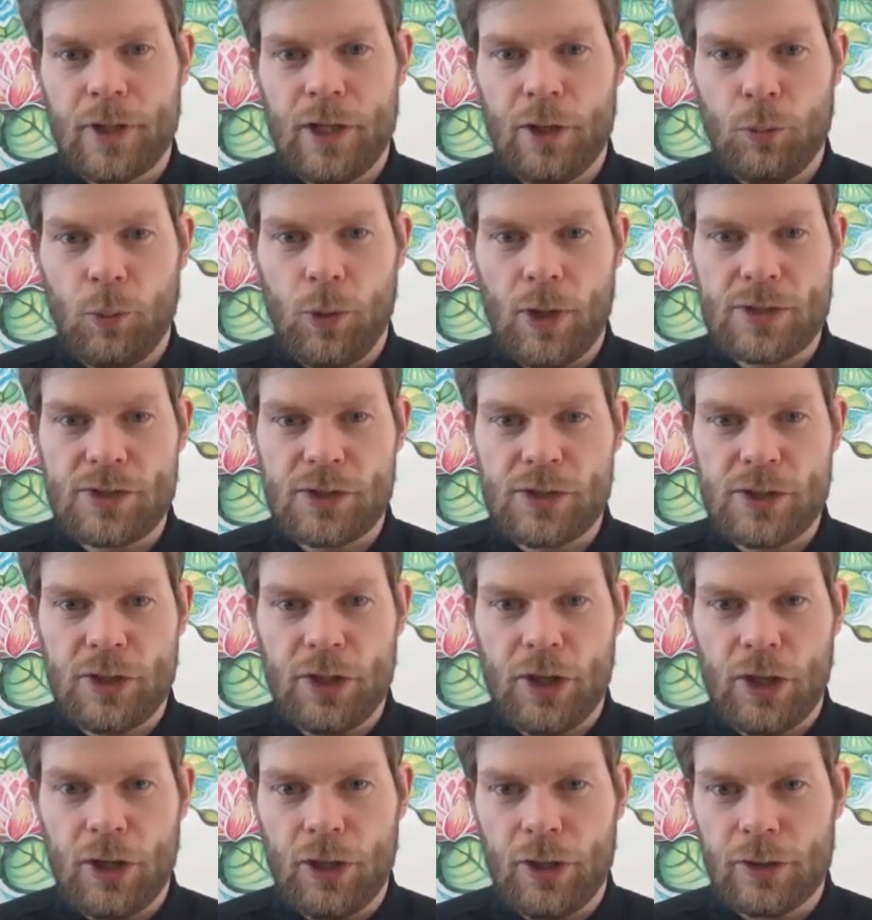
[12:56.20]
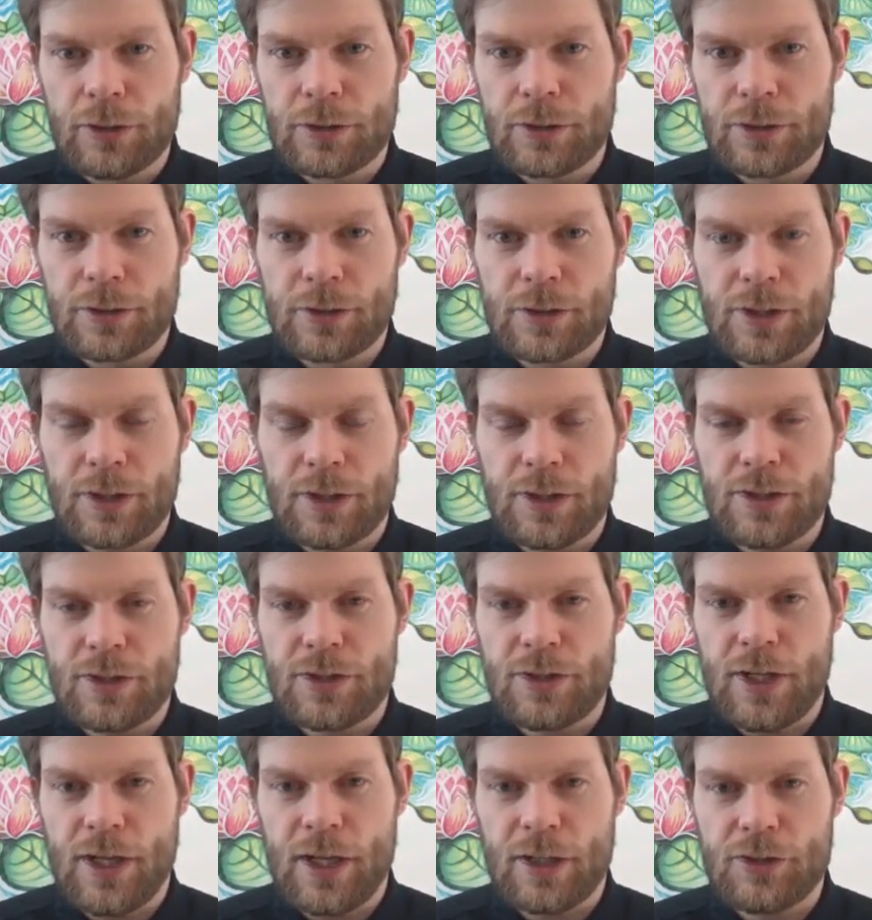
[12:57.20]
it wasn't null
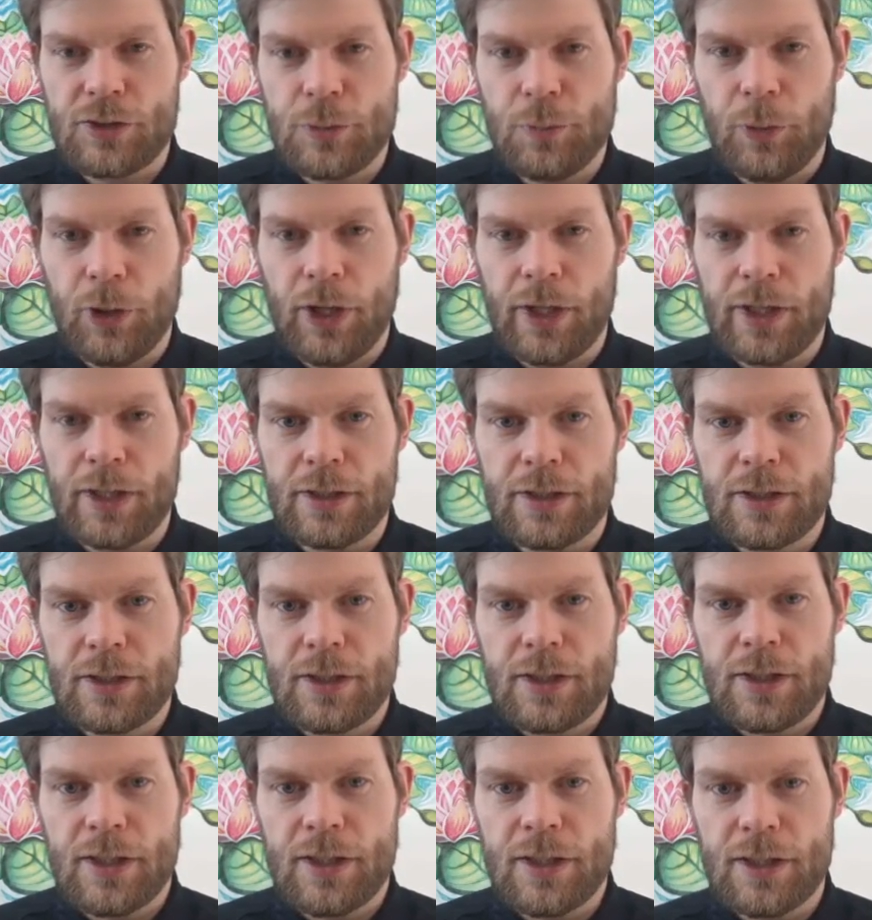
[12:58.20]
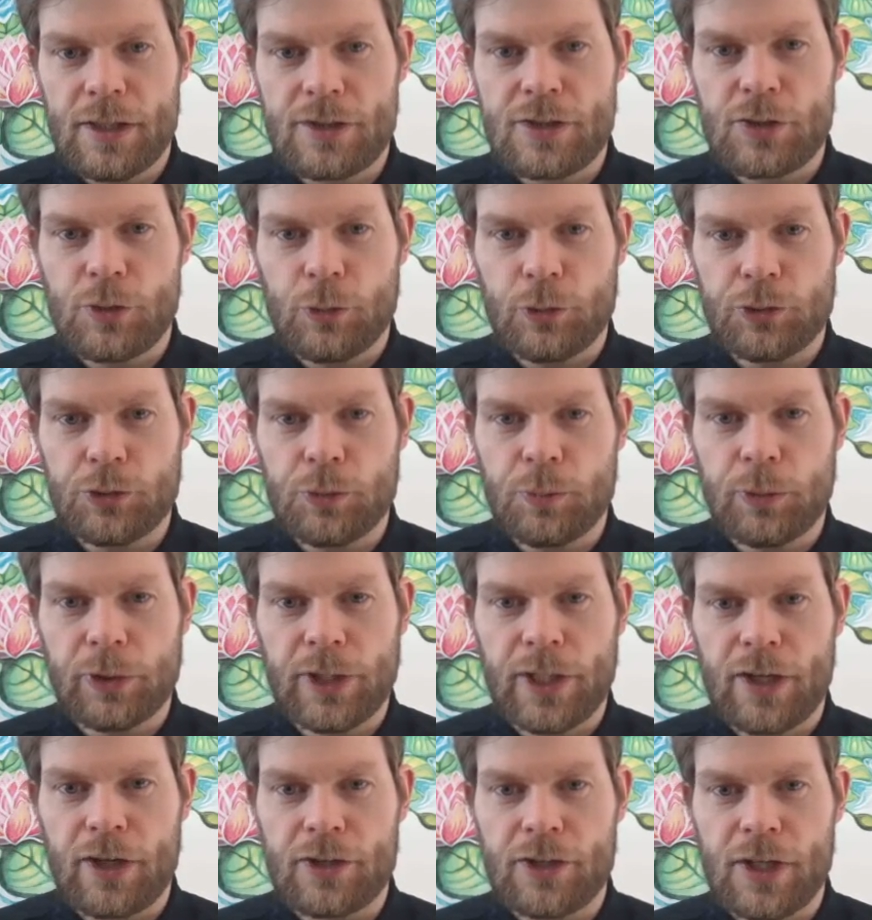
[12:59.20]
because they actually bought it. And so we'll do
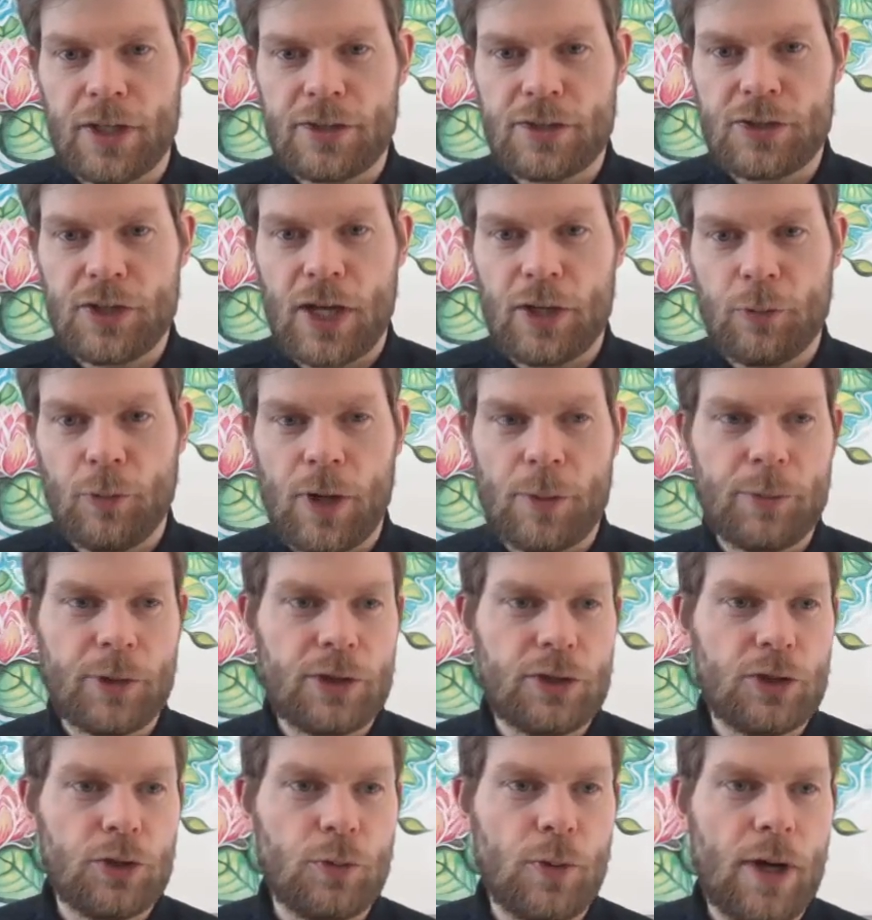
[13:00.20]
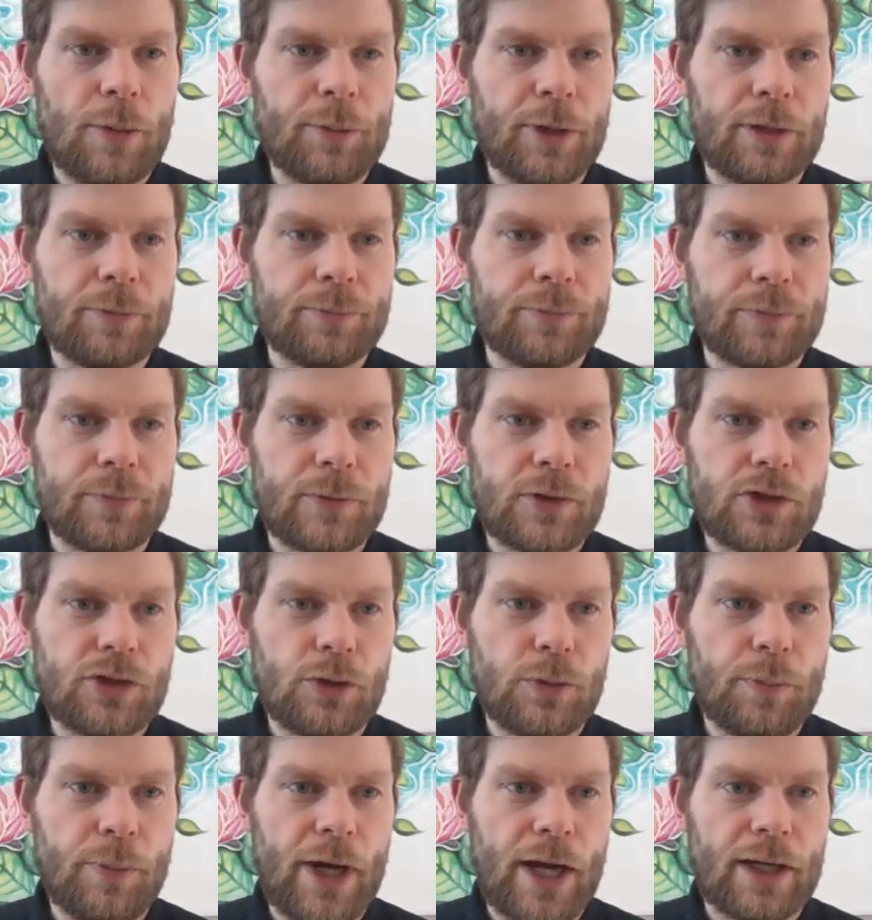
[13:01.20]
player.setWeapon new weapon.
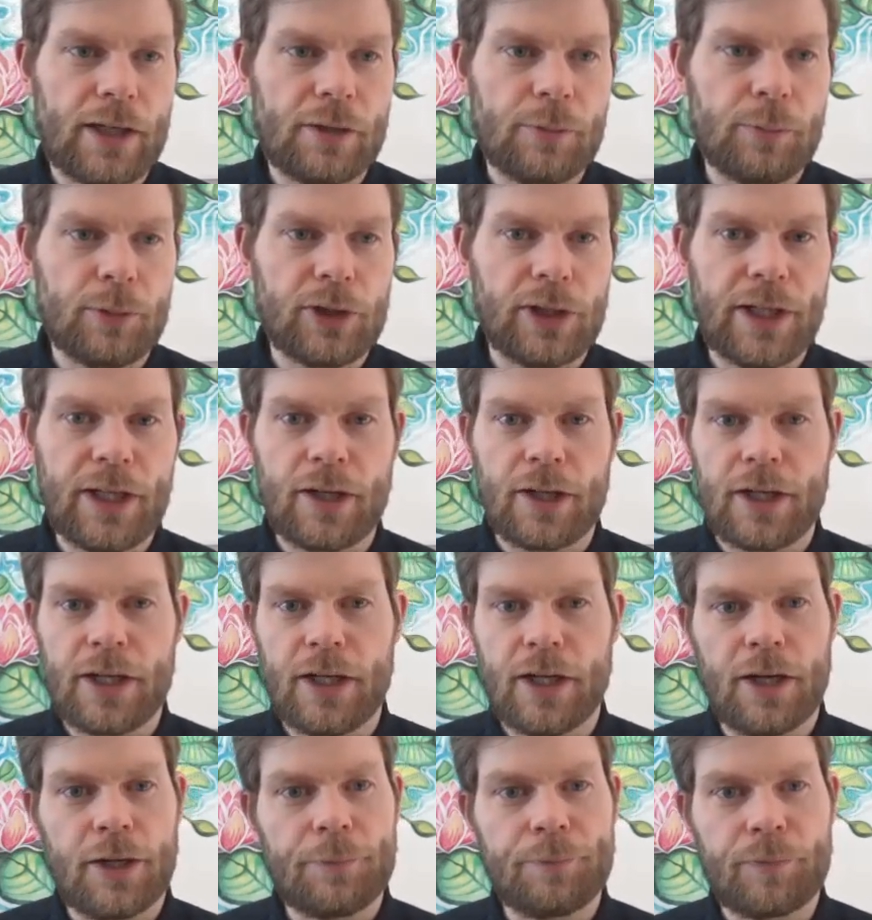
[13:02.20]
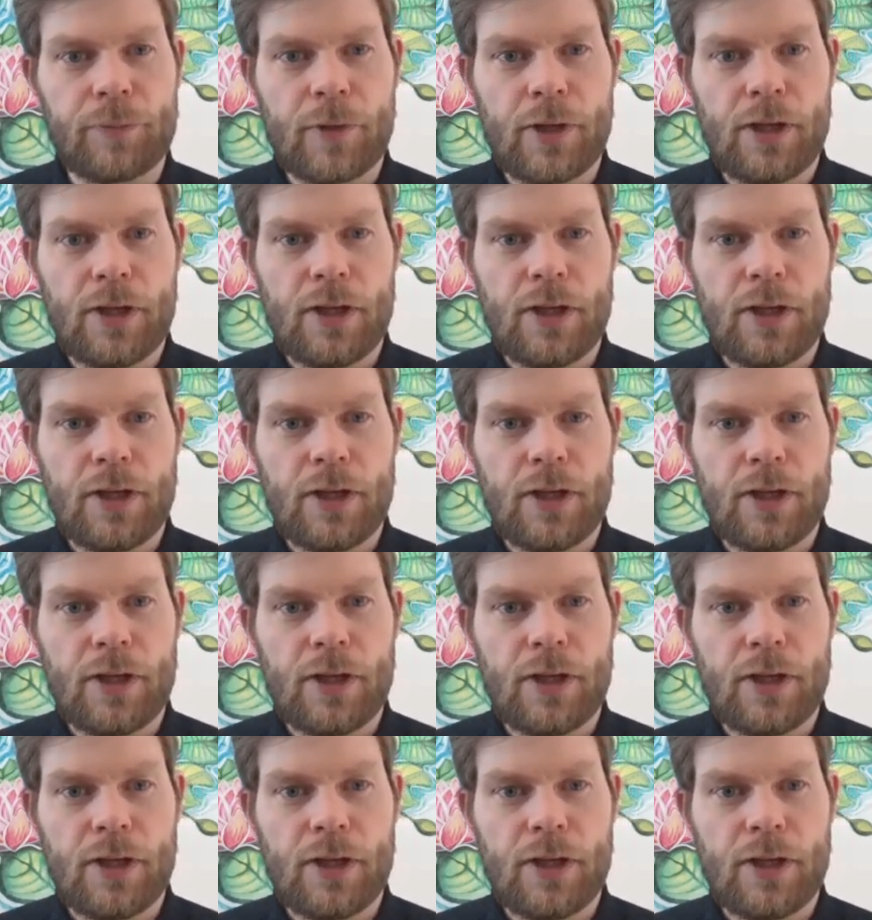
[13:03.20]
So back in player here,